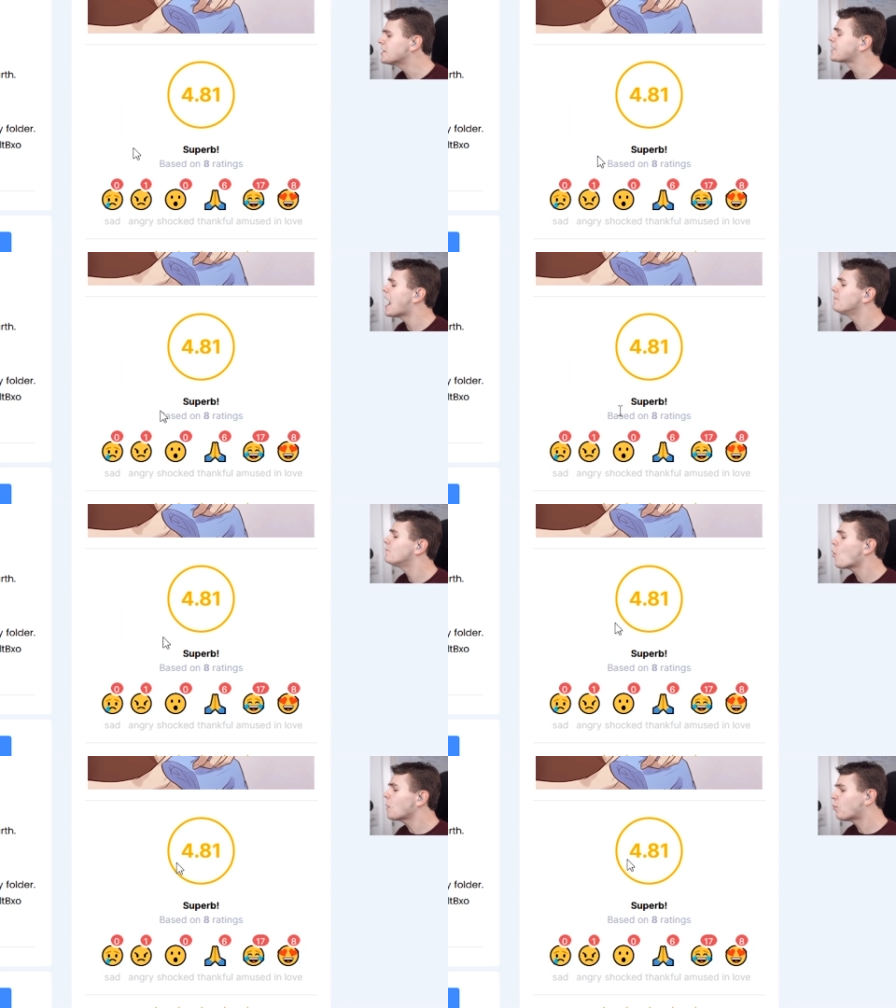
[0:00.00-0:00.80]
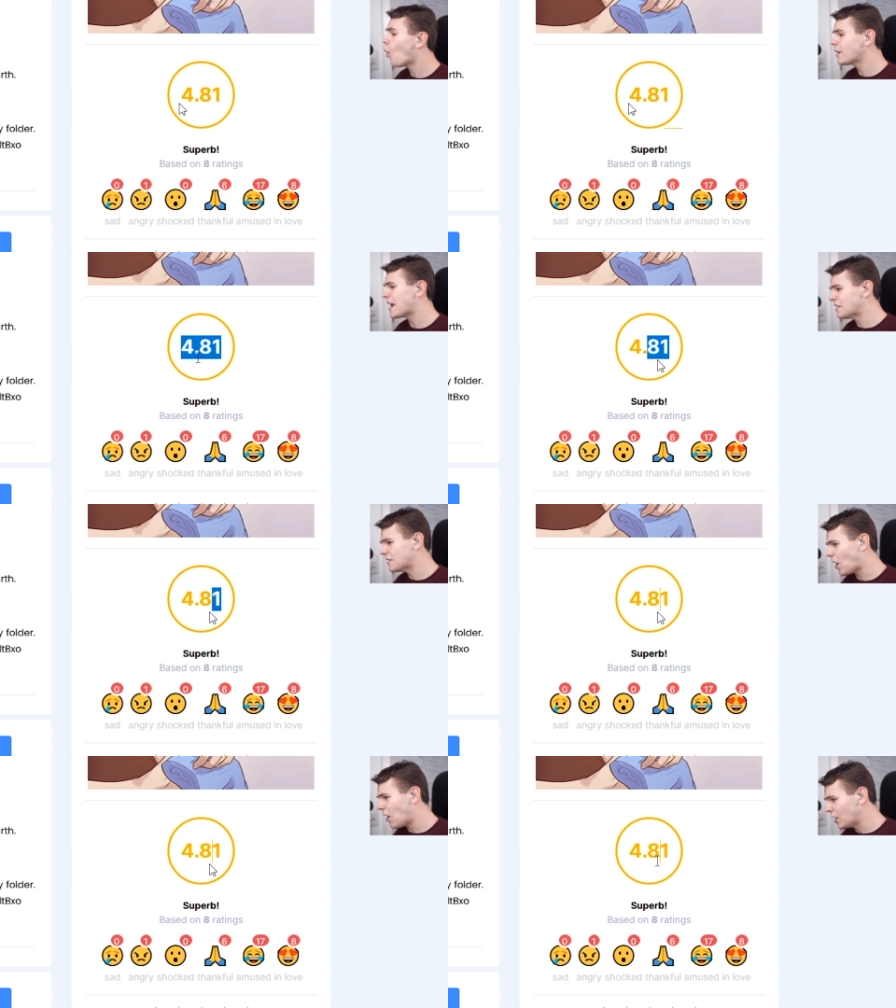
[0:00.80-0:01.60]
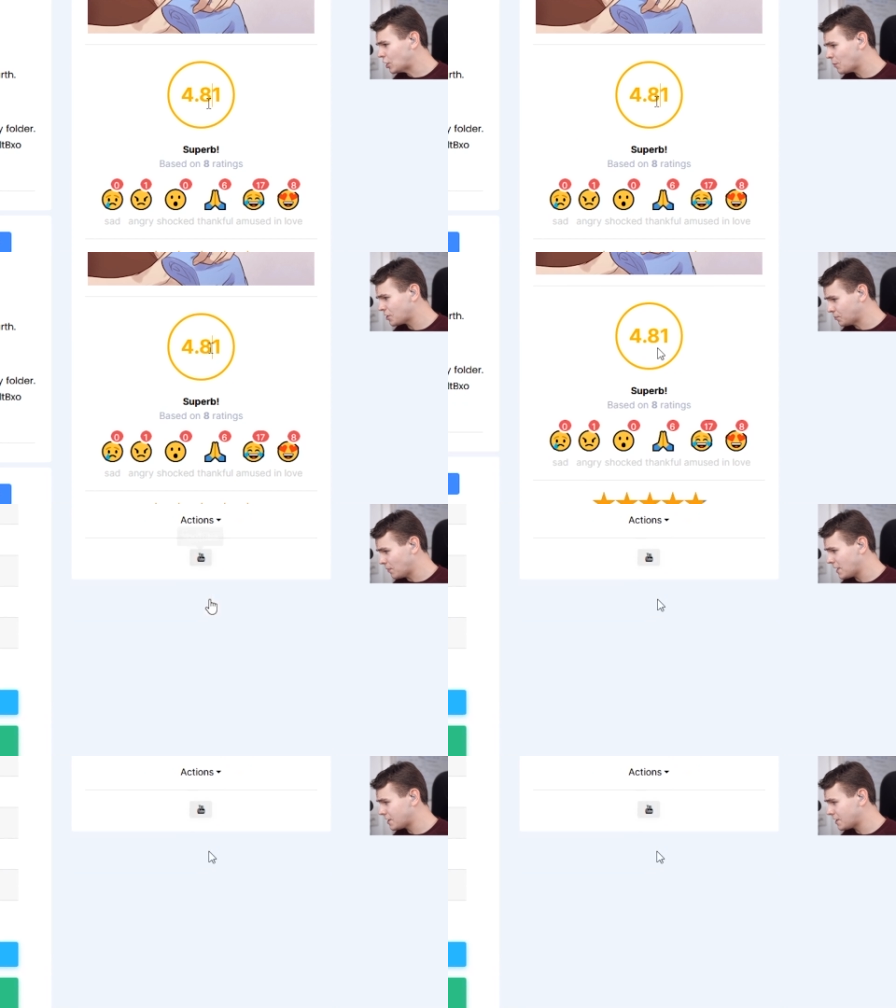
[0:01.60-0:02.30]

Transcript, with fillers: It's got four point eight stars, which is really